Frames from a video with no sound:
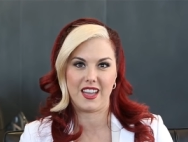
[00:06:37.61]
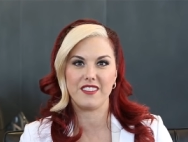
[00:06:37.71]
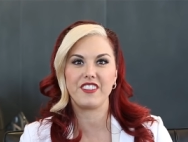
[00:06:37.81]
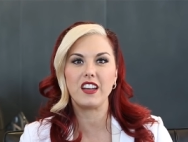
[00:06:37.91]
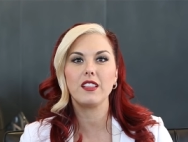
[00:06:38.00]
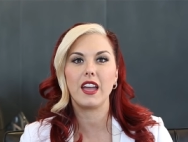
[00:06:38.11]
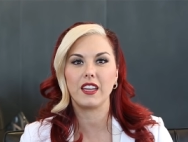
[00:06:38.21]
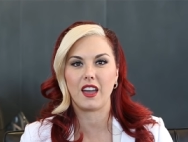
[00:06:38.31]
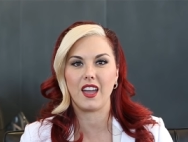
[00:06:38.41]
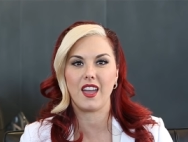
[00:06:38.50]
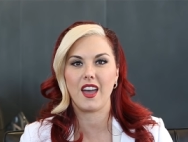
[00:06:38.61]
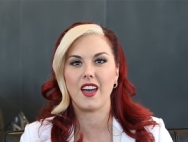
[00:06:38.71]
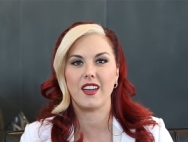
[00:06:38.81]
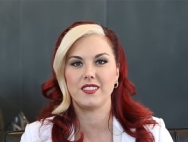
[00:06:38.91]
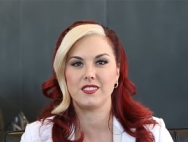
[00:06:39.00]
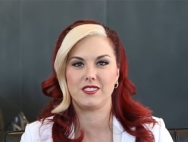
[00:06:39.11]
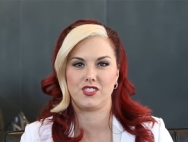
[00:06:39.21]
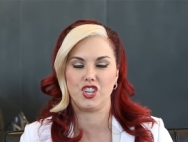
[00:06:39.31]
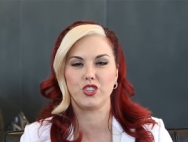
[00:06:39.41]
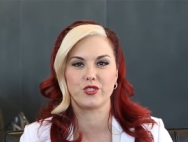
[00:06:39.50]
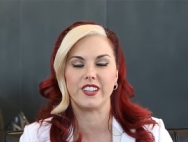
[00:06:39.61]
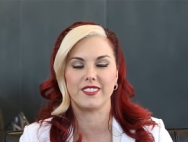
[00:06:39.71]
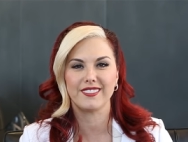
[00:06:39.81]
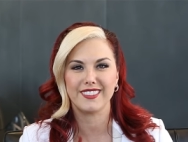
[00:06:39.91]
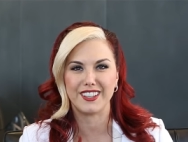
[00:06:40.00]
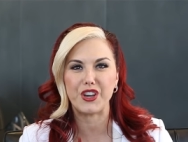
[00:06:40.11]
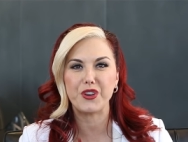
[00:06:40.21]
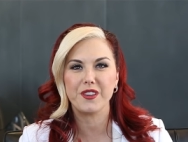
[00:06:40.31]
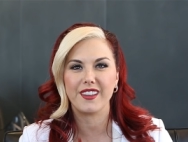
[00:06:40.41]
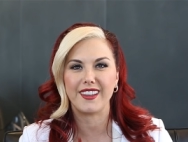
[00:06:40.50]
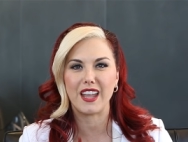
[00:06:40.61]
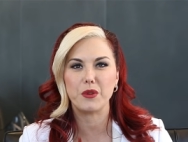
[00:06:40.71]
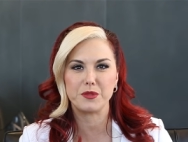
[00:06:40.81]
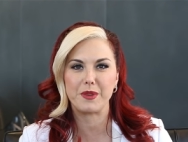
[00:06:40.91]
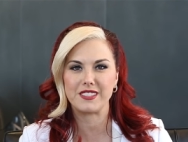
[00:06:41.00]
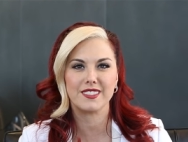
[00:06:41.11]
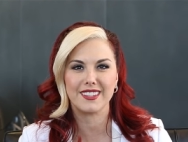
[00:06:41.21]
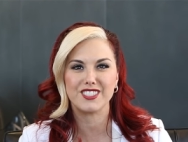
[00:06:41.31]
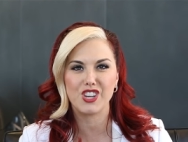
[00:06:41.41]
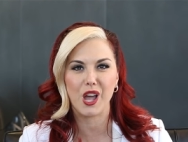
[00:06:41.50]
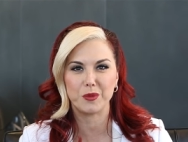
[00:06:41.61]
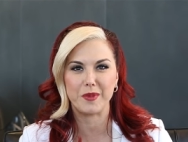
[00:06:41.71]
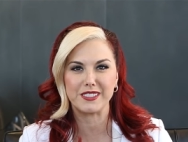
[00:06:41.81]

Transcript: I felt like I had children you know? And I was basically a child